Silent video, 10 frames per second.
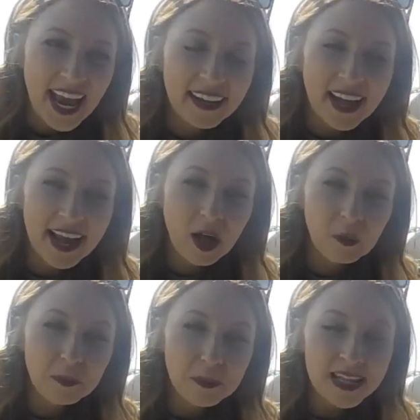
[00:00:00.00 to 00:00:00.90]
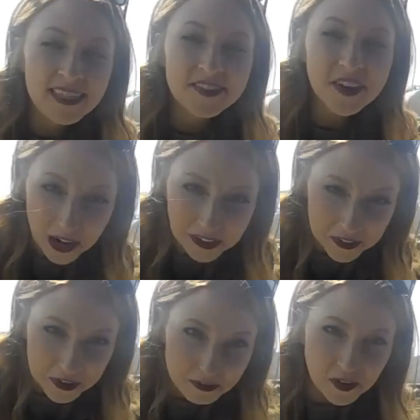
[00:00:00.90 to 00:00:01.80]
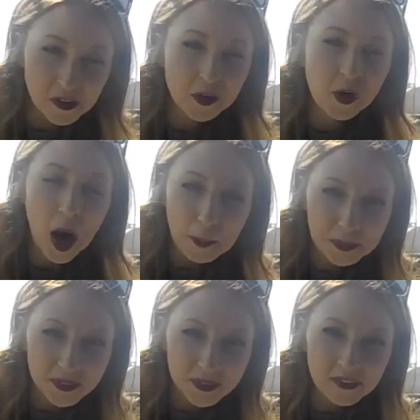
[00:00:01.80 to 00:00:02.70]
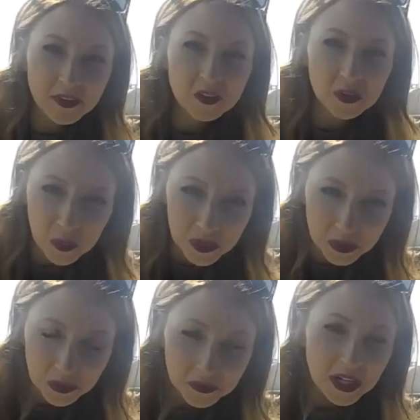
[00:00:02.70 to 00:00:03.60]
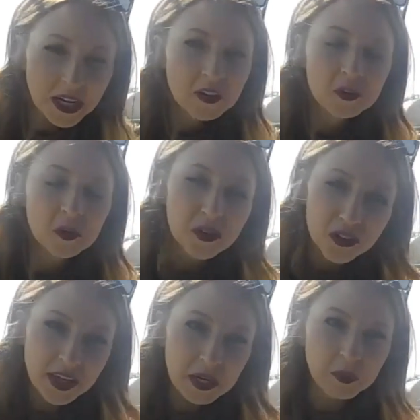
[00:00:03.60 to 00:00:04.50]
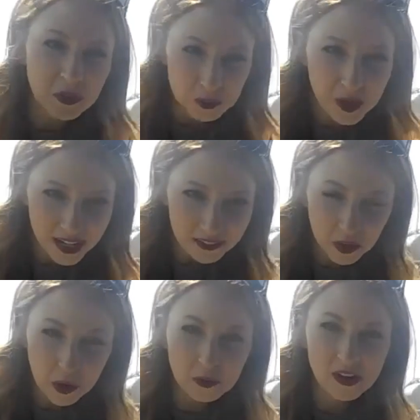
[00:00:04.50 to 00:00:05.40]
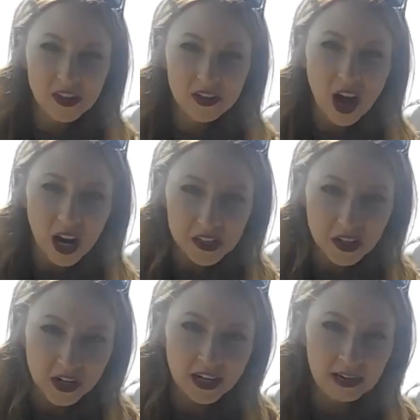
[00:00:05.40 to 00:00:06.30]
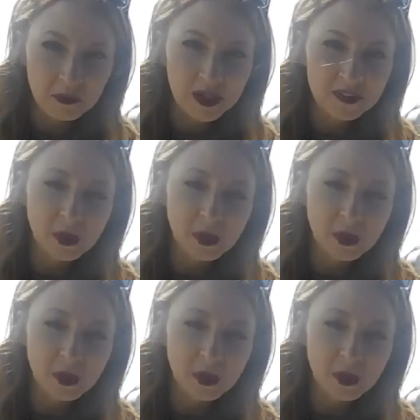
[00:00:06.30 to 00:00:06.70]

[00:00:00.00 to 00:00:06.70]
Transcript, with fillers: and I help be the doctor for the crops and the soil. So, just like when you guys go to the doctor and when